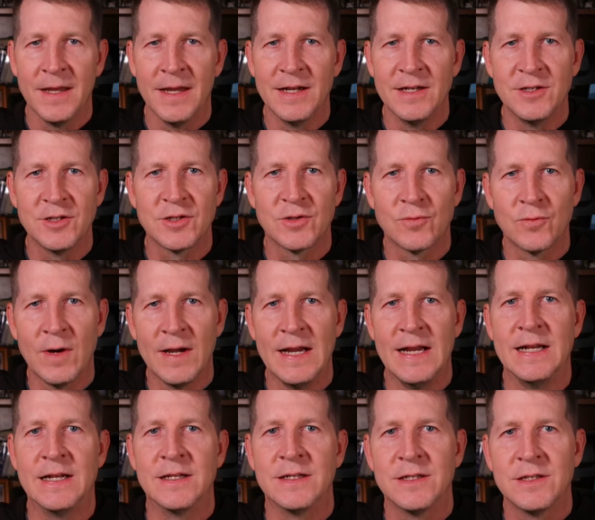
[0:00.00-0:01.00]
It just
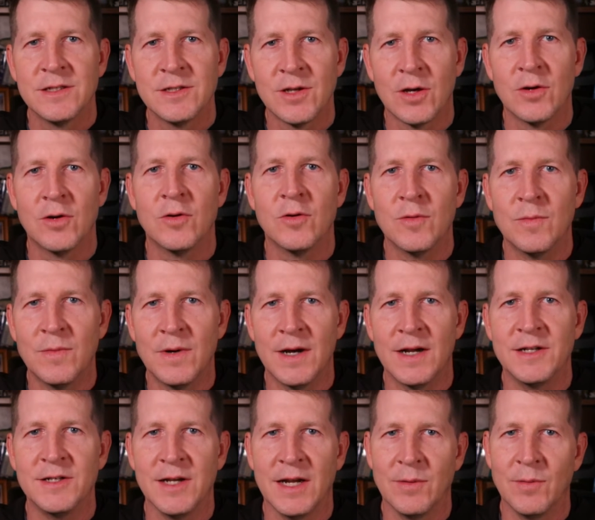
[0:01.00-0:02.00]
rained so
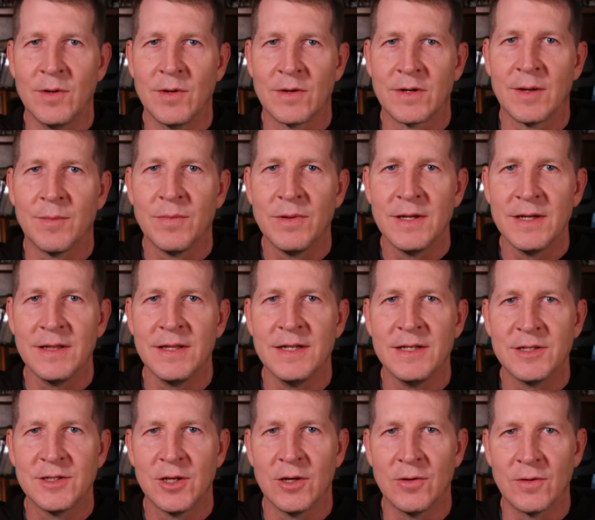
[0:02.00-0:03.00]
much and we were
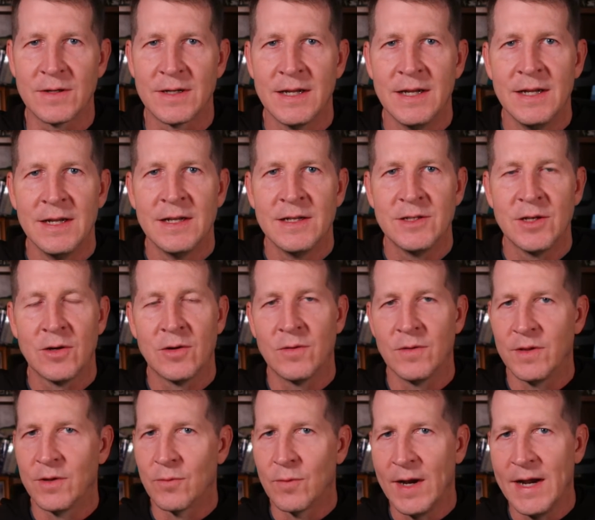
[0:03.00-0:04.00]
completely soaked.
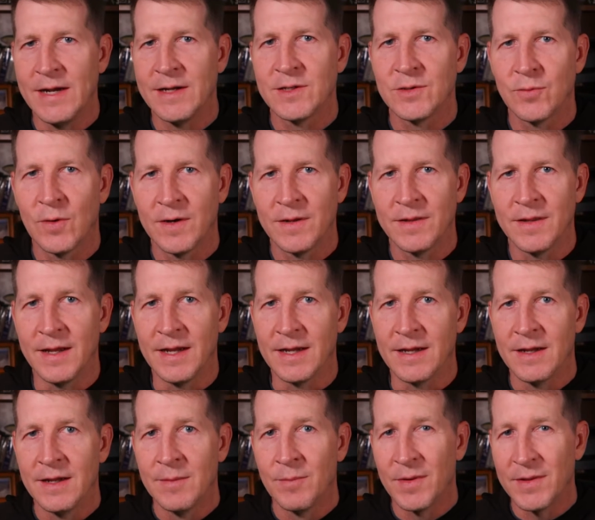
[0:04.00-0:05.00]
So the rain is one
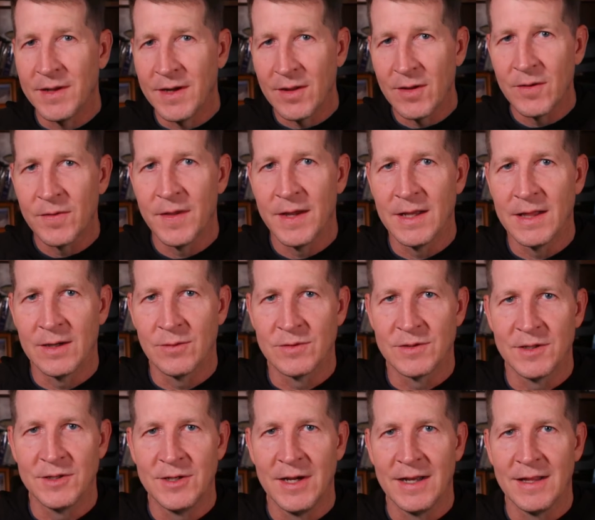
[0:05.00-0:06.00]
thing, but the other thing that
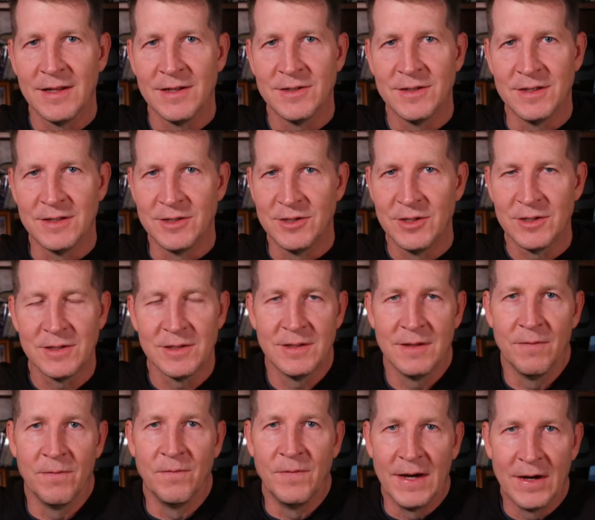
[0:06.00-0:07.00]
was a challenge is just
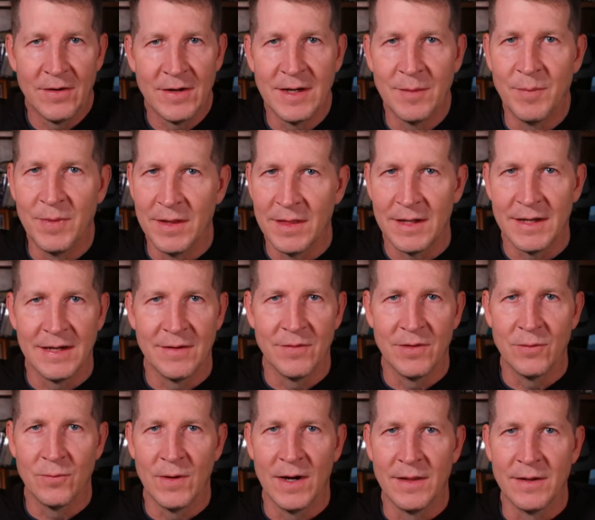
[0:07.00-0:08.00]
the variability of
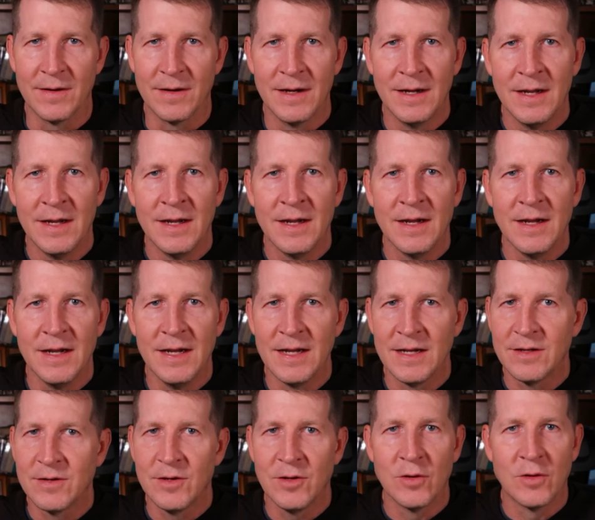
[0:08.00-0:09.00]
the weather.
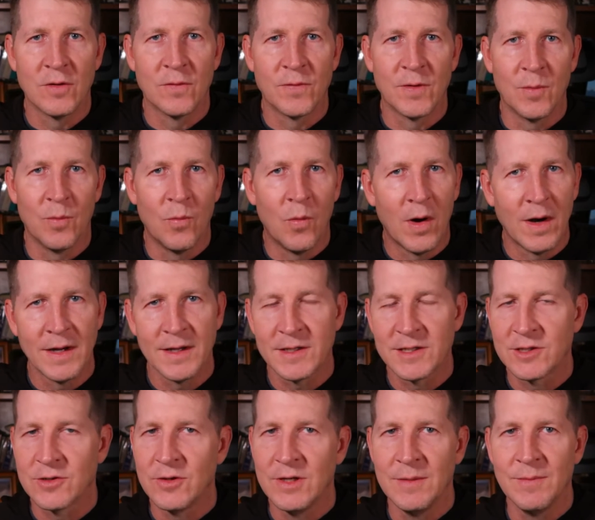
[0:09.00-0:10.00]
It could go from one
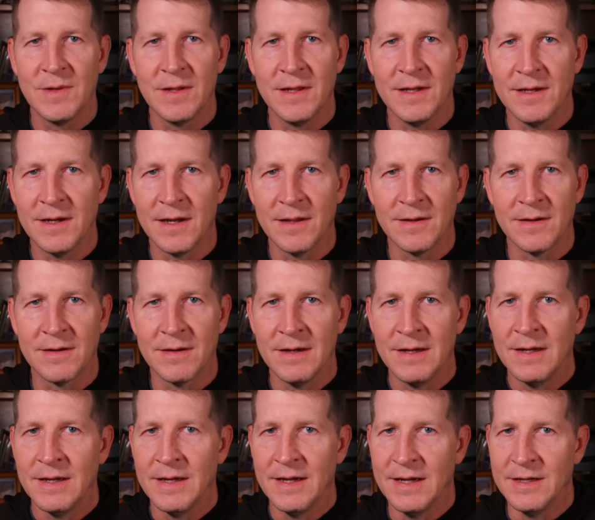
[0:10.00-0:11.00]
extreme to the
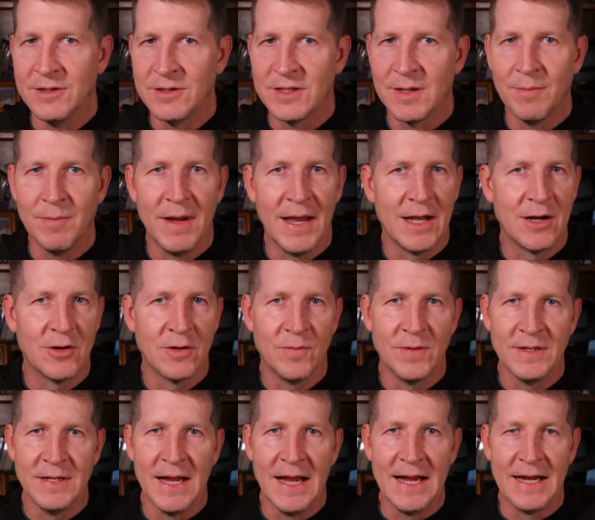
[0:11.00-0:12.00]
other in just a matter
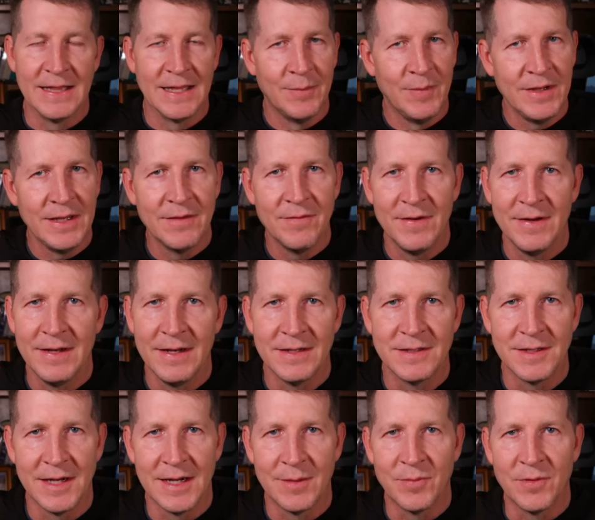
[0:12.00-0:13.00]
of a day. And let me give you an
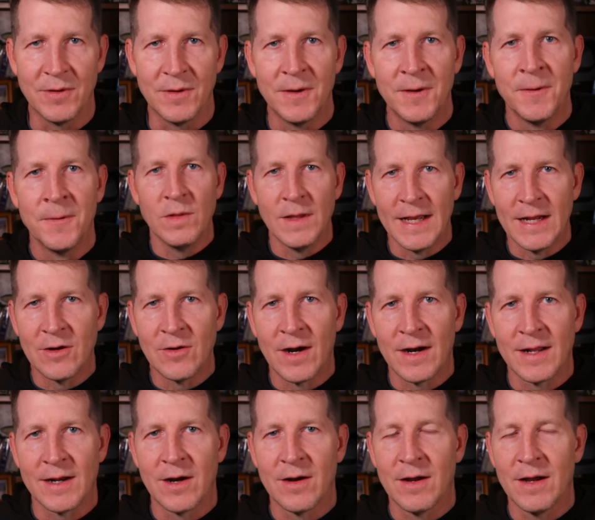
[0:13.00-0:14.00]
example. Later
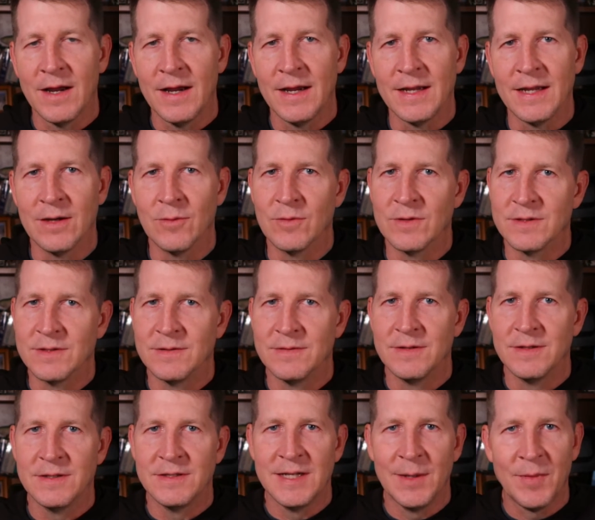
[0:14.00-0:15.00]
on in our hike, it was
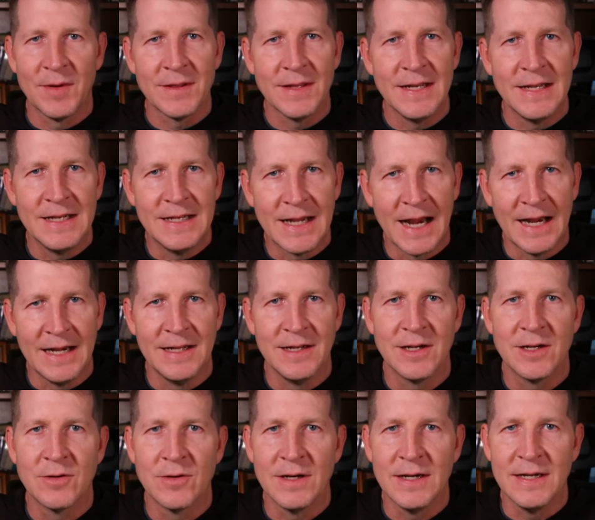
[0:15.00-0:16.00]
typically 90
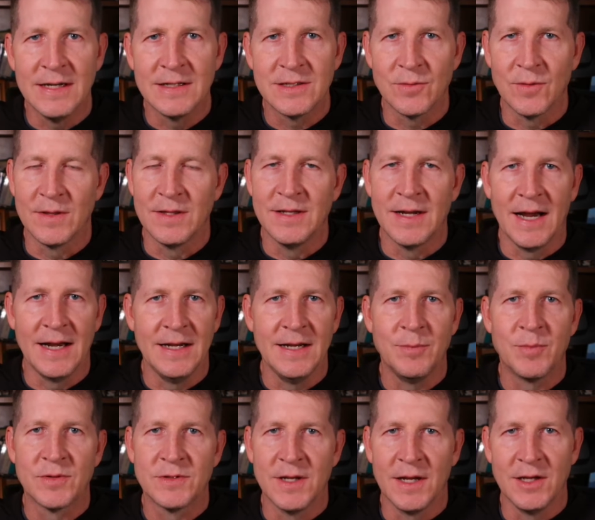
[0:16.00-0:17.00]
degrees with
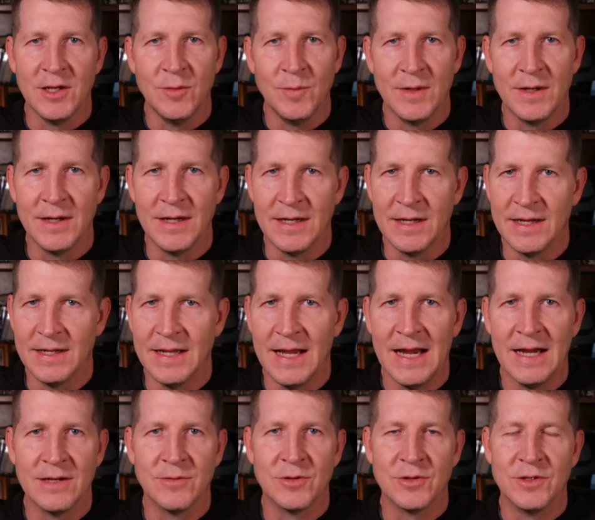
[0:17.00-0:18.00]
90% humidity, and
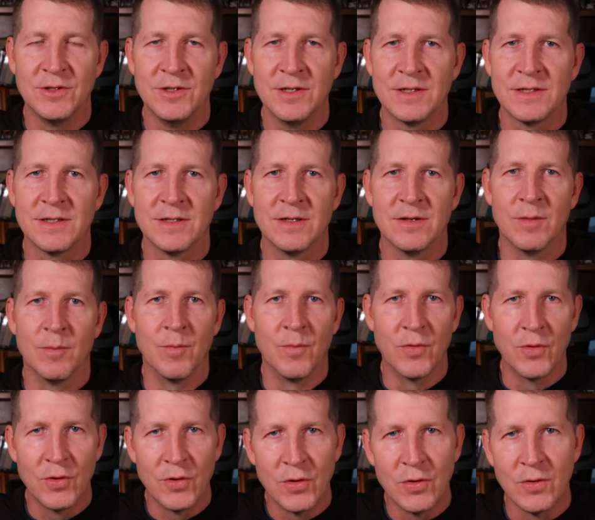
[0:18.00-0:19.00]
that was just
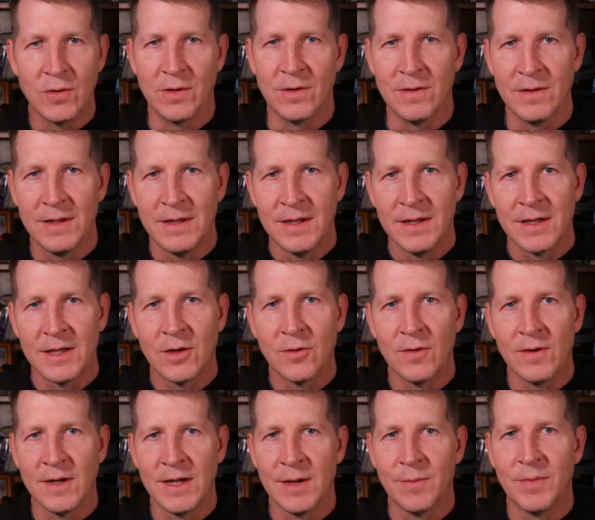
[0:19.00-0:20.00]
brutal
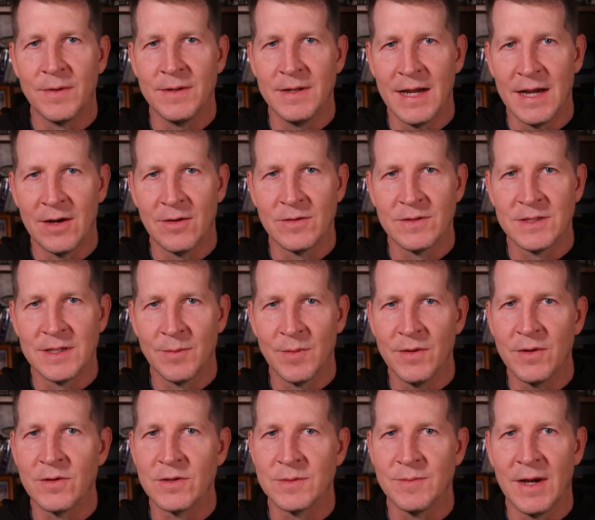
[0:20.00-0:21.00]
going up and down some
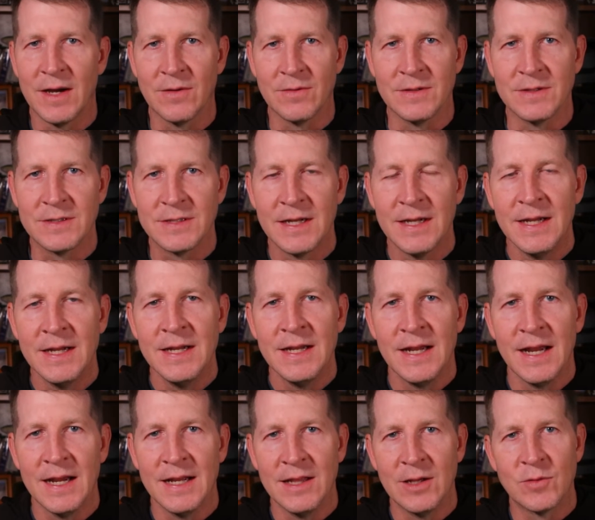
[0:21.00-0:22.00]
of those mountains.
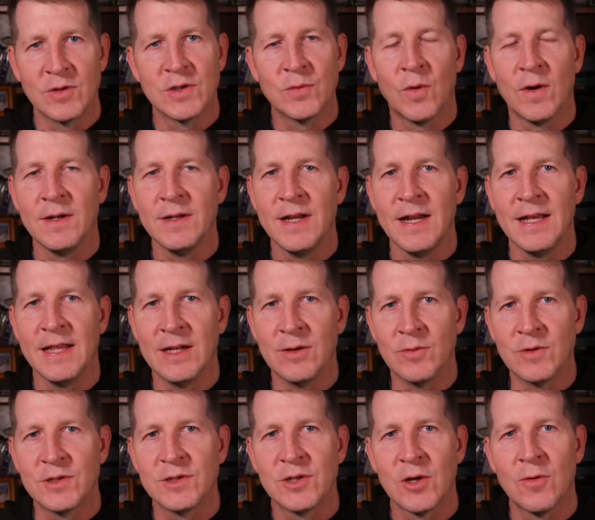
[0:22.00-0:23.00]
And there was one day that it
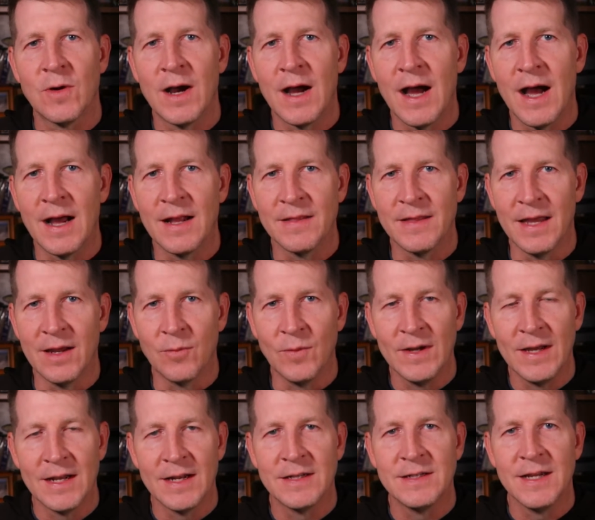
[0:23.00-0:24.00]
was so hot that
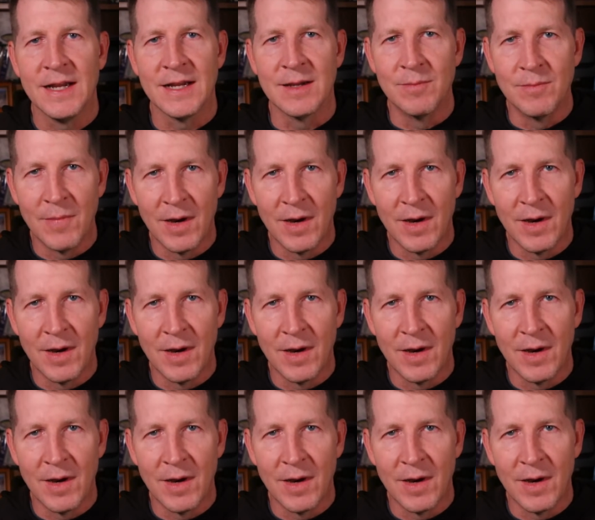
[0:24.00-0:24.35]
we had to take